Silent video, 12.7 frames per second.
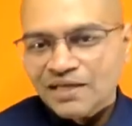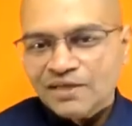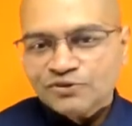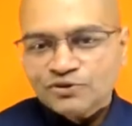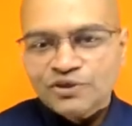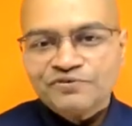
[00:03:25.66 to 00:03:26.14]

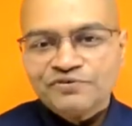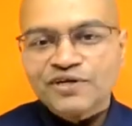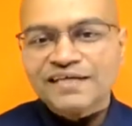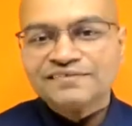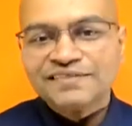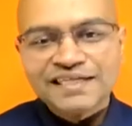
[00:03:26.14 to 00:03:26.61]
So, if your
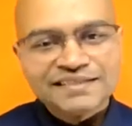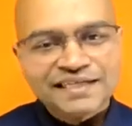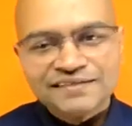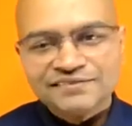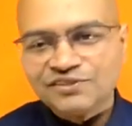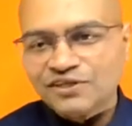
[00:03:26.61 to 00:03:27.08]

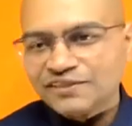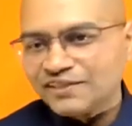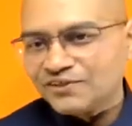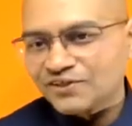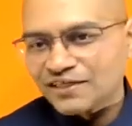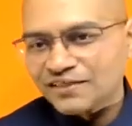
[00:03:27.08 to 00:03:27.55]
exhalation is not in
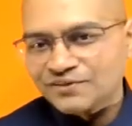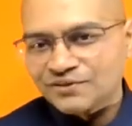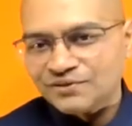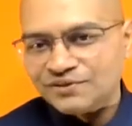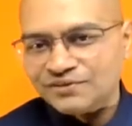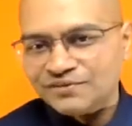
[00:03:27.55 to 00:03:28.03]
your
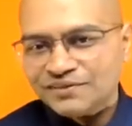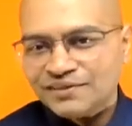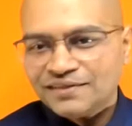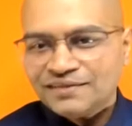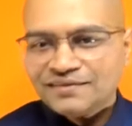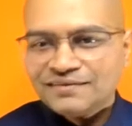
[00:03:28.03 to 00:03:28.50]
control,
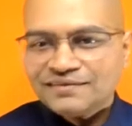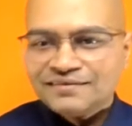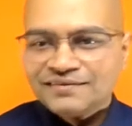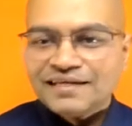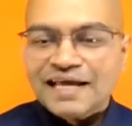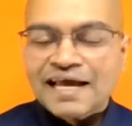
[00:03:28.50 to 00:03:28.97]

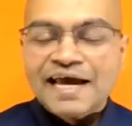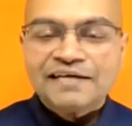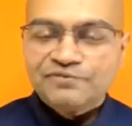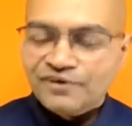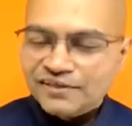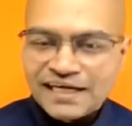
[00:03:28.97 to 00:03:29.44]

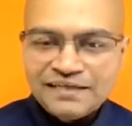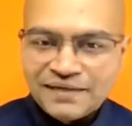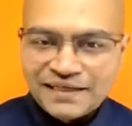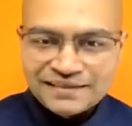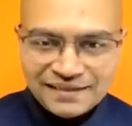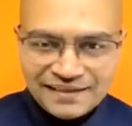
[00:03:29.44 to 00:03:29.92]
and for that
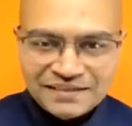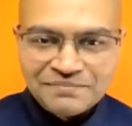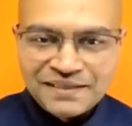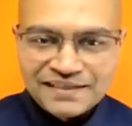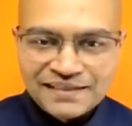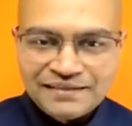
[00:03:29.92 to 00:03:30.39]
matter, let
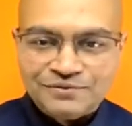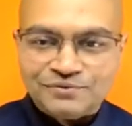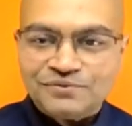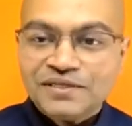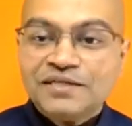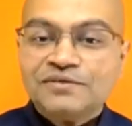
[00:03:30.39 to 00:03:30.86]
me tell
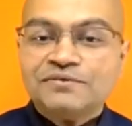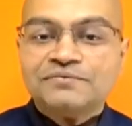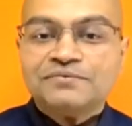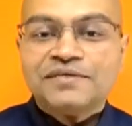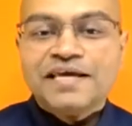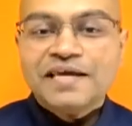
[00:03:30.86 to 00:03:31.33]
you,
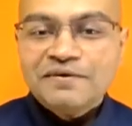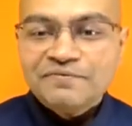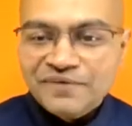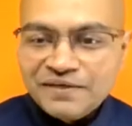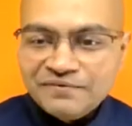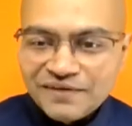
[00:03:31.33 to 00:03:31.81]

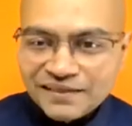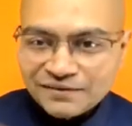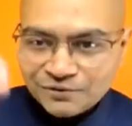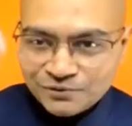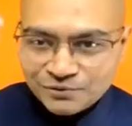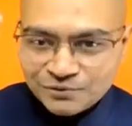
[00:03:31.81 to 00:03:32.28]
everyone
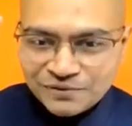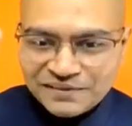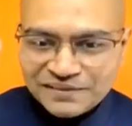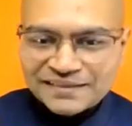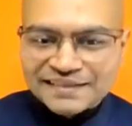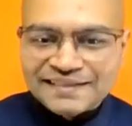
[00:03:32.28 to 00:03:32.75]
who
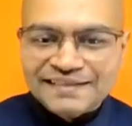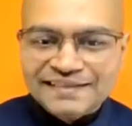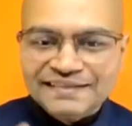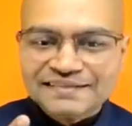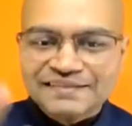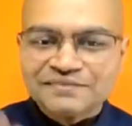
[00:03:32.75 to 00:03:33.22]
is
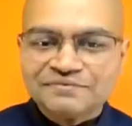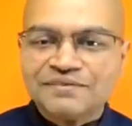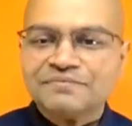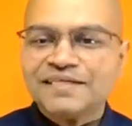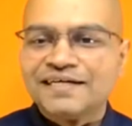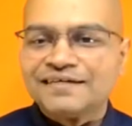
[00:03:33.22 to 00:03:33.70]
attending this
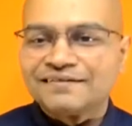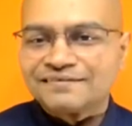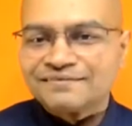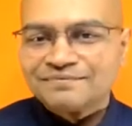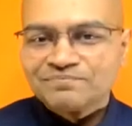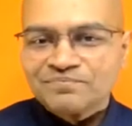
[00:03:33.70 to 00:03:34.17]
webinar,
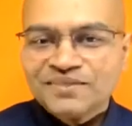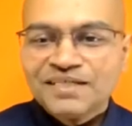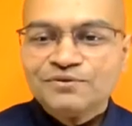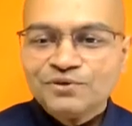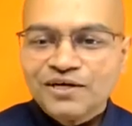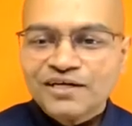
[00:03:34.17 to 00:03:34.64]

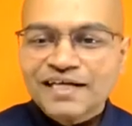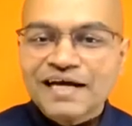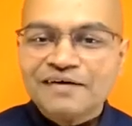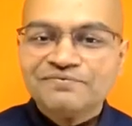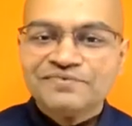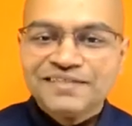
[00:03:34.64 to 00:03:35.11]
they do not
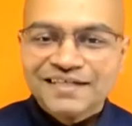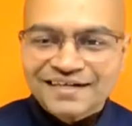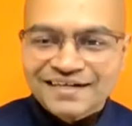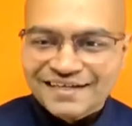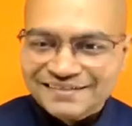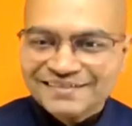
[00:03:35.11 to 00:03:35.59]
have
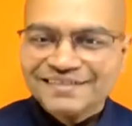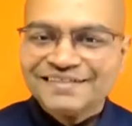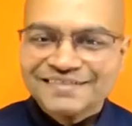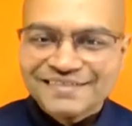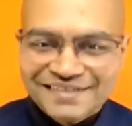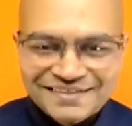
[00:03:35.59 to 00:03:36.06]
their
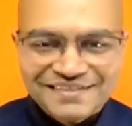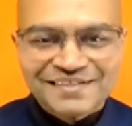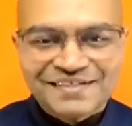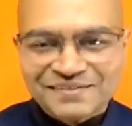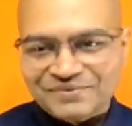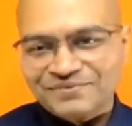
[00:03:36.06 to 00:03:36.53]
exhalation in their
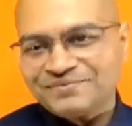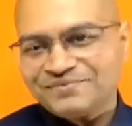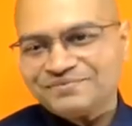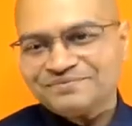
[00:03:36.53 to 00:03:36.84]
control.